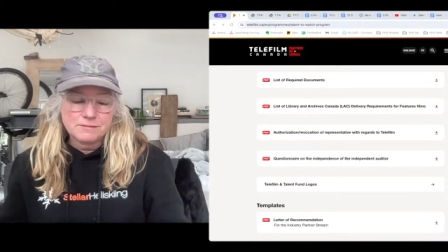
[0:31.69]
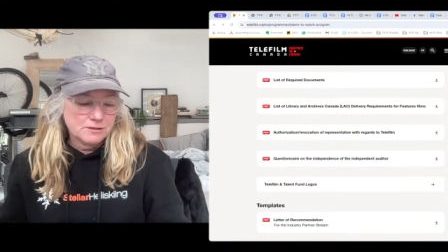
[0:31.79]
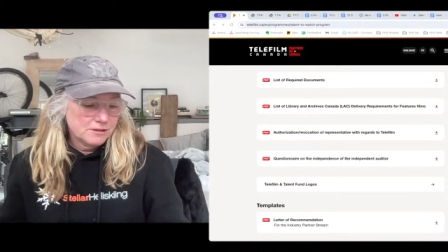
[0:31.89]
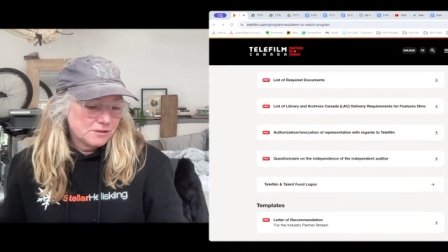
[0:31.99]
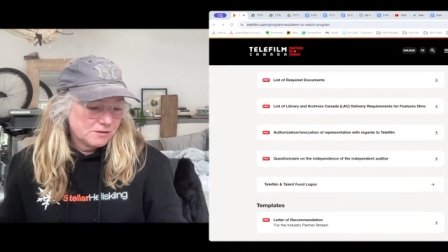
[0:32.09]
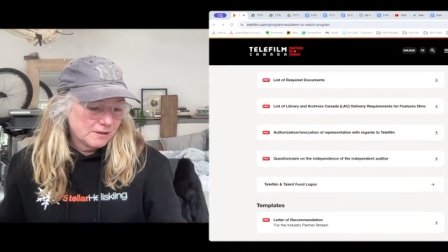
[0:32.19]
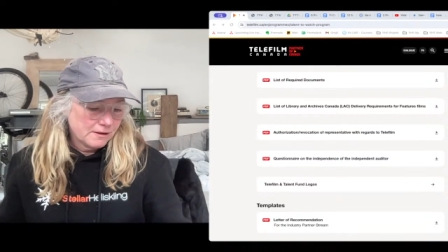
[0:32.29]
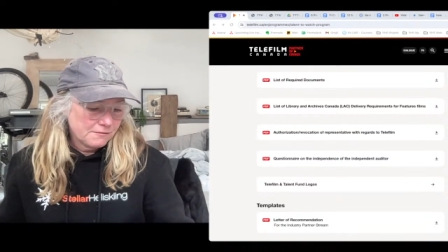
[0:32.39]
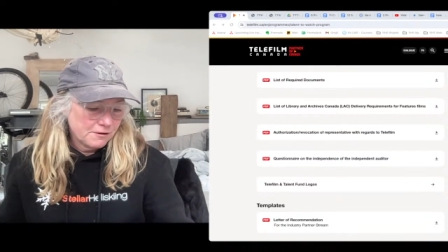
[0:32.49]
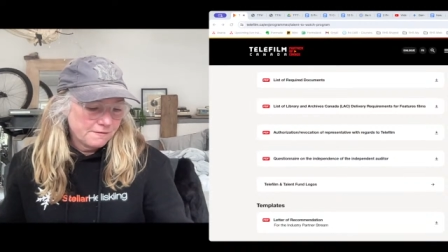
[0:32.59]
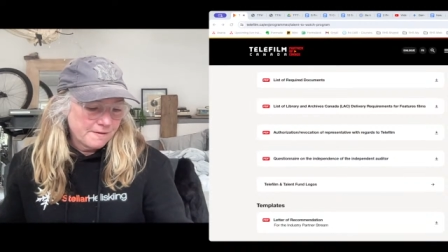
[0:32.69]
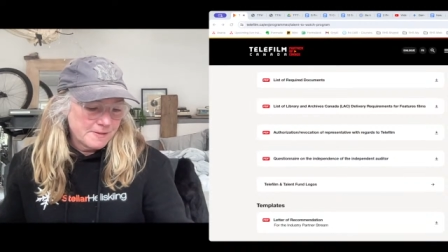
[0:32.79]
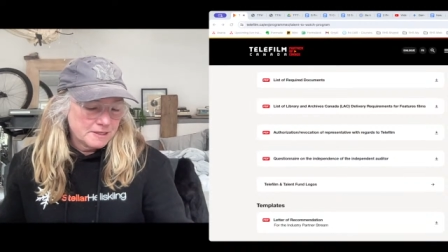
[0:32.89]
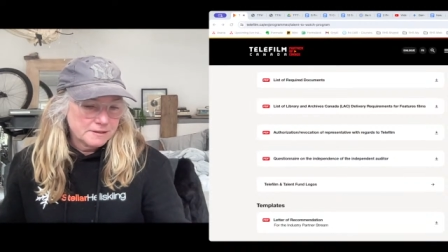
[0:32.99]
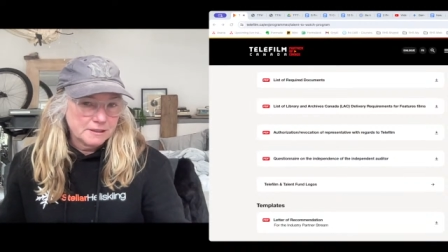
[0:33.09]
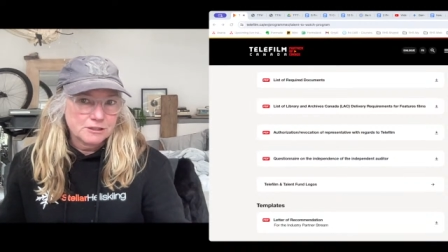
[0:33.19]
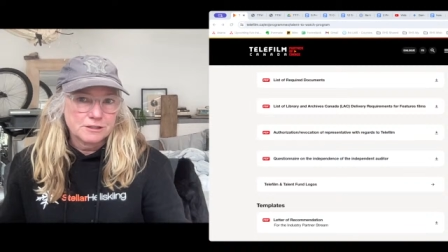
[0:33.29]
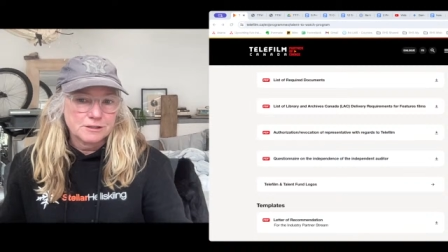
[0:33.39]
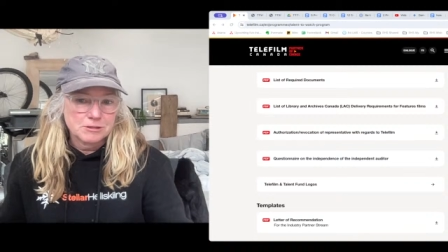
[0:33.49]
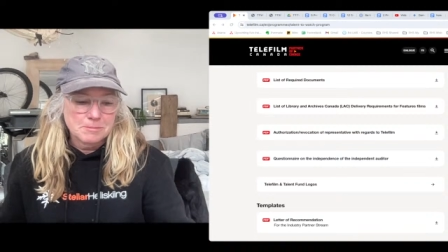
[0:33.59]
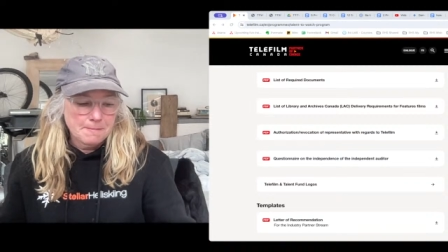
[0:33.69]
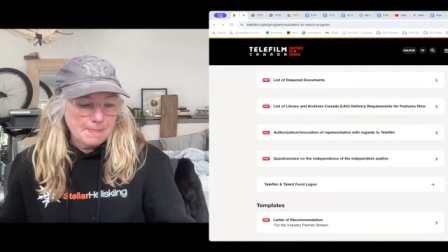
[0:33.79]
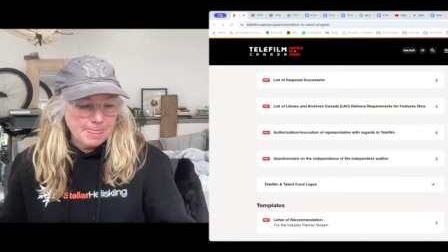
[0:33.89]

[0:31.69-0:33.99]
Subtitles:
gonna do like a 45-minute session.